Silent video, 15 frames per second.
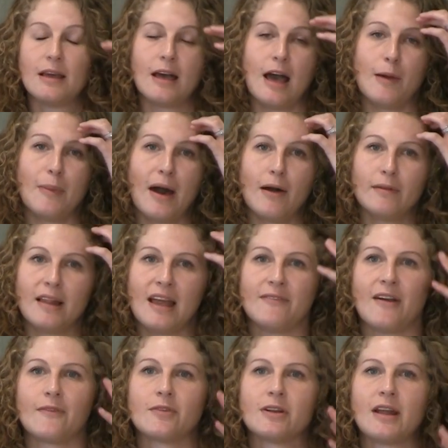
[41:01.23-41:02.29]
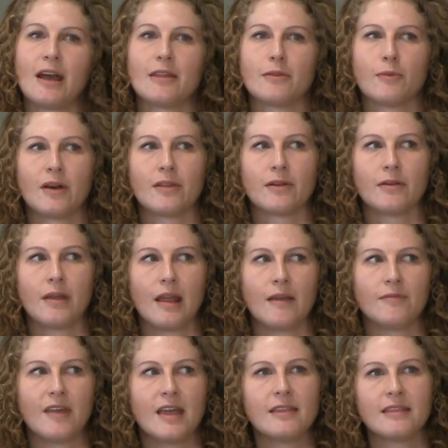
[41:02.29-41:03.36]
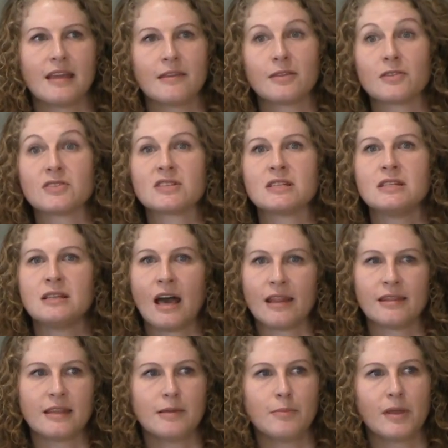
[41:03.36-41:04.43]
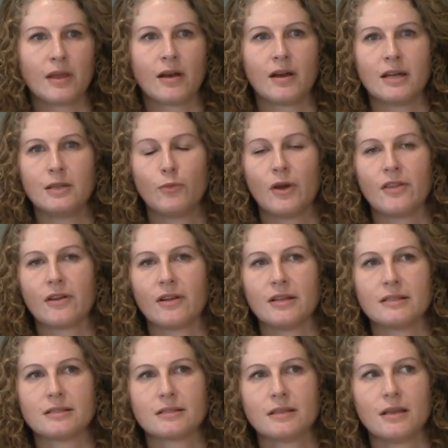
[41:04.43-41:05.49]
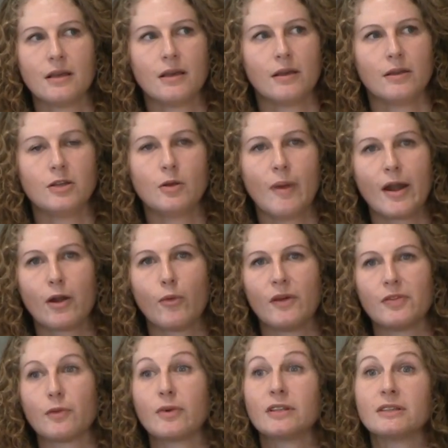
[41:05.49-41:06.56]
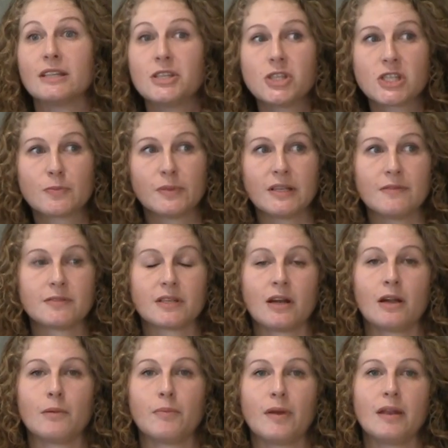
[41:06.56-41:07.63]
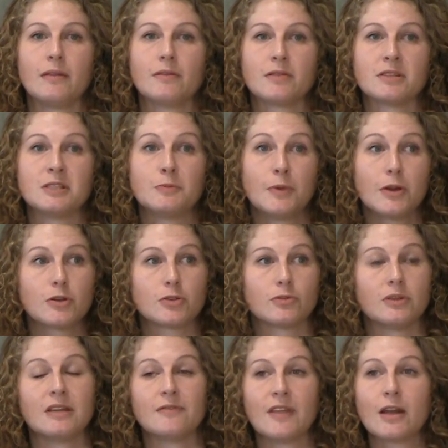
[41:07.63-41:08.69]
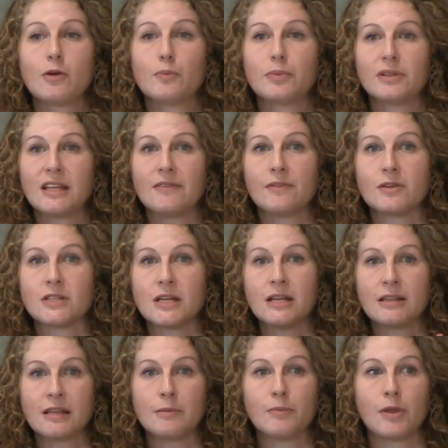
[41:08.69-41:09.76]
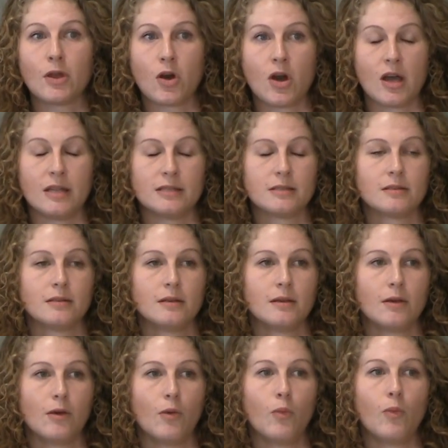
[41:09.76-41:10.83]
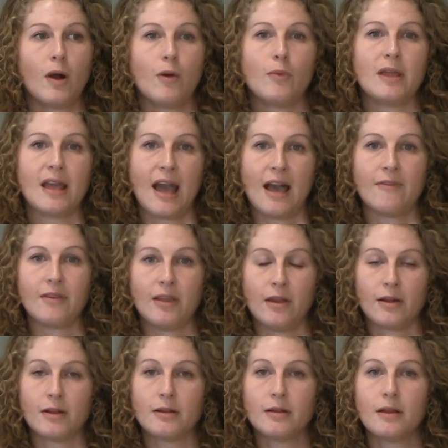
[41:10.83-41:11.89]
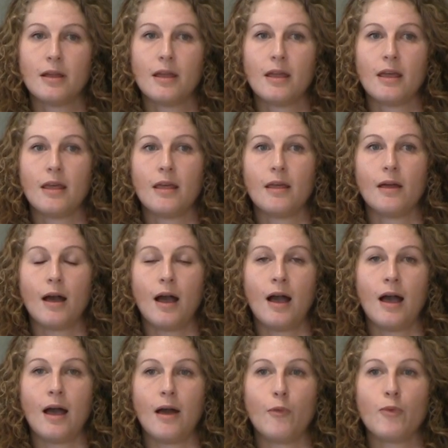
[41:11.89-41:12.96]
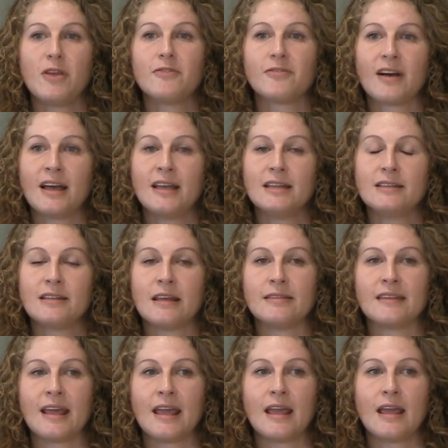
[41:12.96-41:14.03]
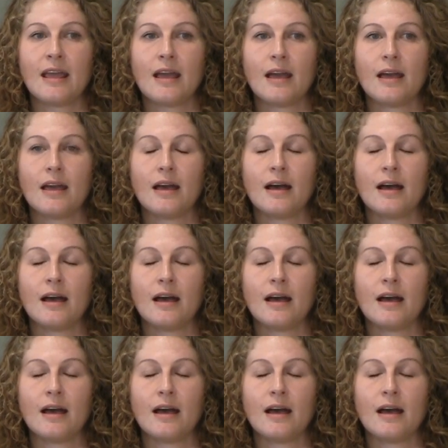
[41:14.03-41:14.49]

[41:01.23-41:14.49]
about life after death, whether if they think there's nothing beyond, whether it's no matter what the religious beliefs are, but they're spiritual, if they don't believe there's anything beyond what we have here, we find that they